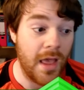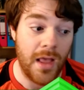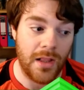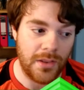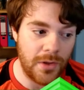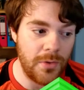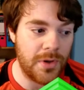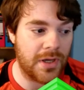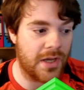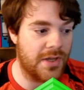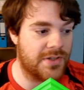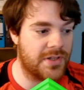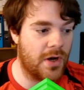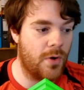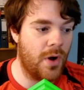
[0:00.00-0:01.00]
Luca,
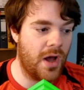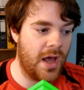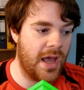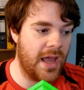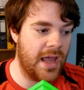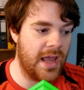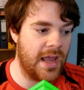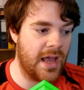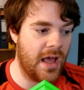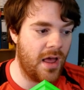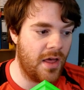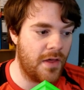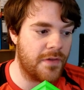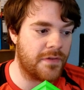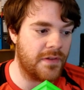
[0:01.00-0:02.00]
so a
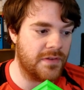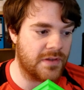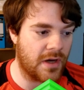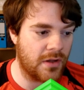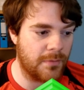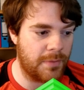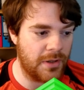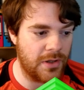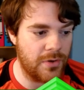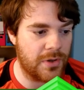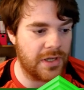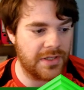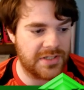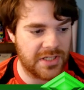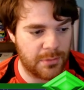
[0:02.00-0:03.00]
Earth and Dull, put
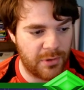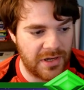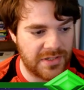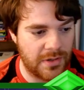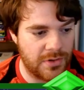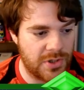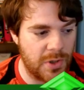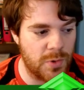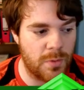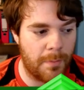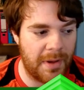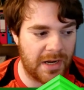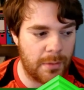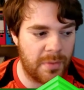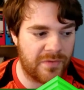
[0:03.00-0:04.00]
Luca into the break zone, choose one
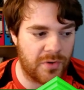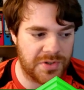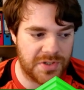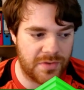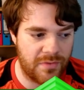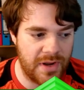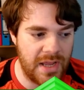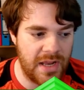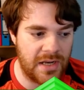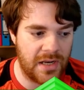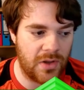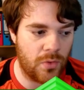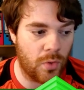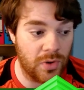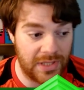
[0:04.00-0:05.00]
backup that costs 3
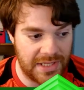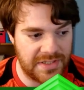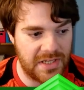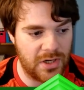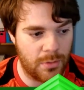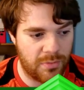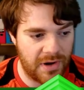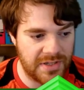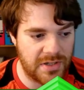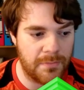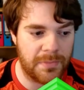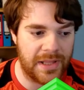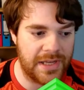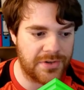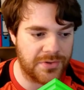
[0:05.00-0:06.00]
or less in your break zone,
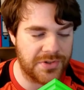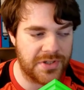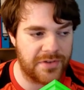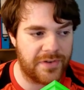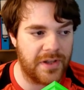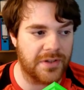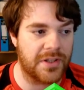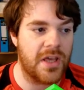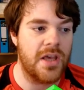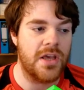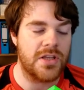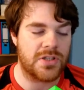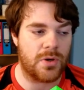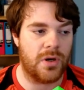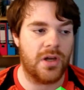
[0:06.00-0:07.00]
play it onto the field.
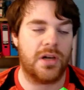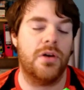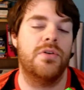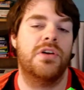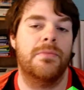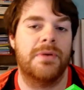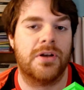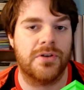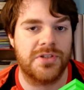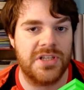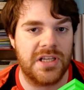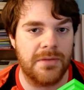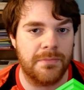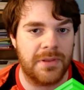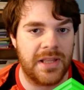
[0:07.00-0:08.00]
So I like Luca because she
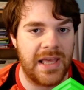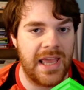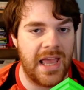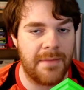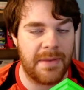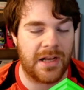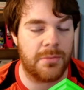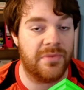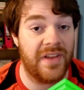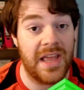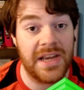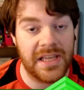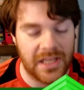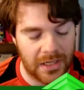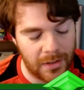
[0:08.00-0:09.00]
can play a backup of
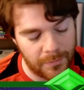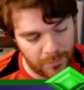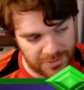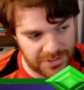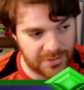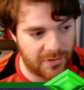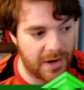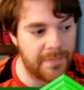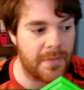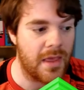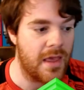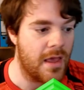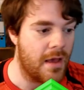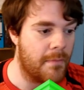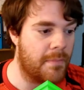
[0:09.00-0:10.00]
any colour, which is great,
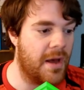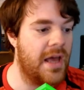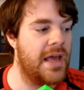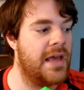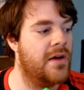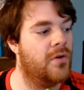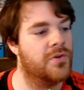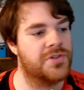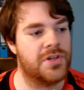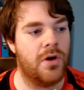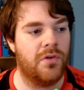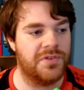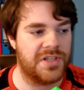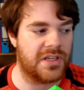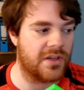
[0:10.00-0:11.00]
but it also
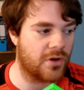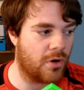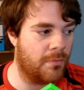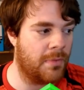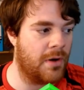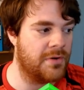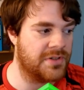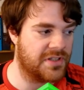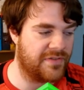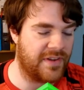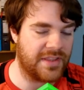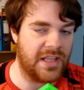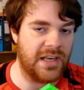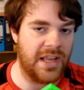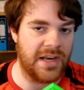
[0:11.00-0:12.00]
obviously can combo into the fact
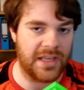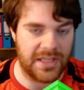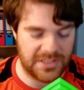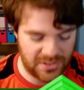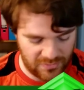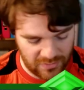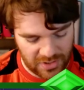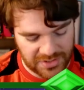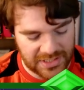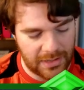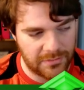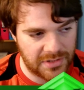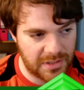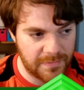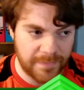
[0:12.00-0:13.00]
that Lenna gets an Arise
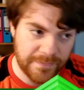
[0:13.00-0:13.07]
counter.